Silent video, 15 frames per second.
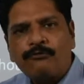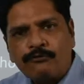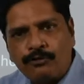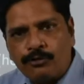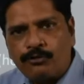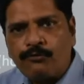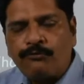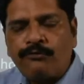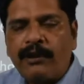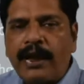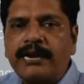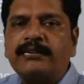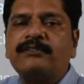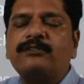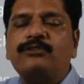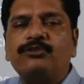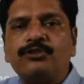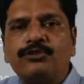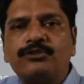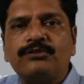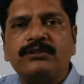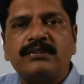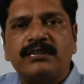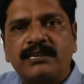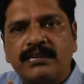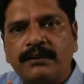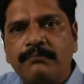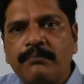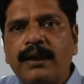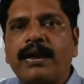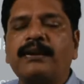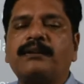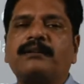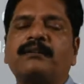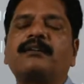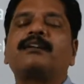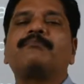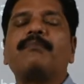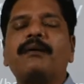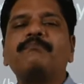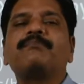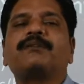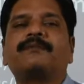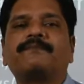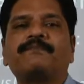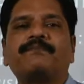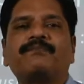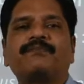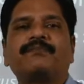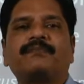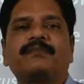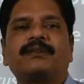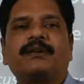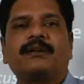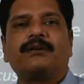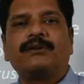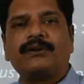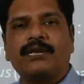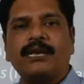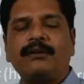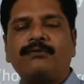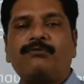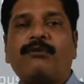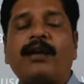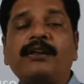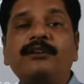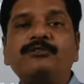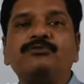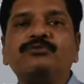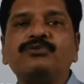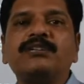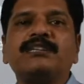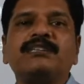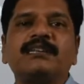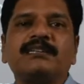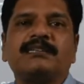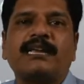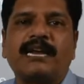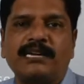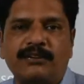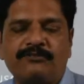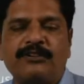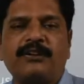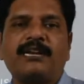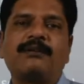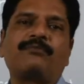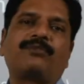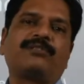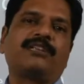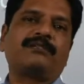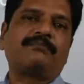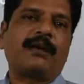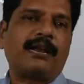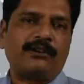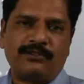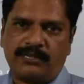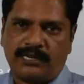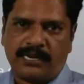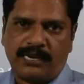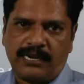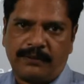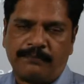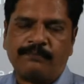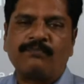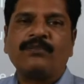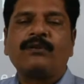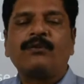Few facts you should remember, okay, while using this scientific name or this biological name.